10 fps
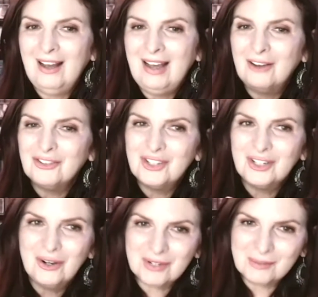how she
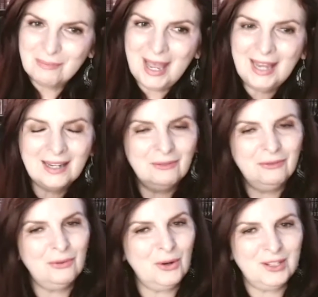goes back and
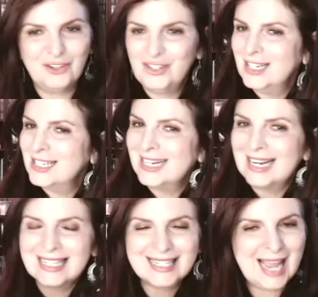forth and she doesn't
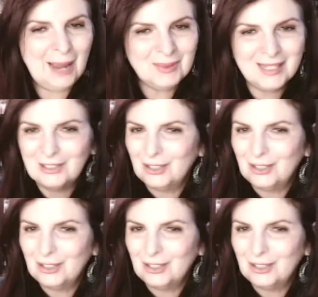accept that